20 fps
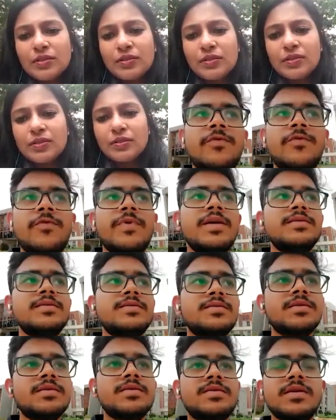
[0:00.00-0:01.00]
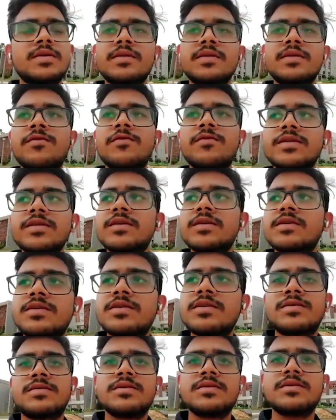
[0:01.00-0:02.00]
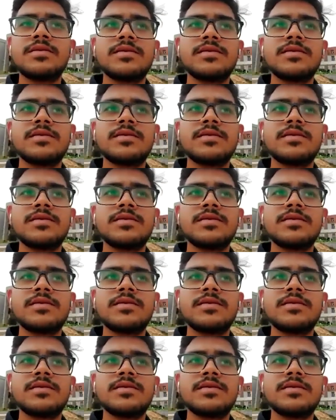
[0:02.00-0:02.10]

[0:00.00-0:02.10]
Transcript: Ma'am, fees, seeing the infrastructure, it's